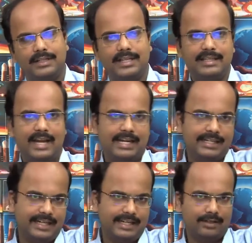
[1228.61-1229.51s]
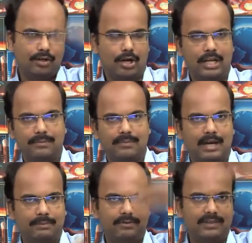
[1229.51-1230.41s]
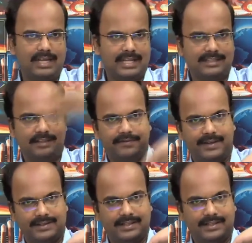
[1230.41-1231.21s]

in the entire column above the land surface.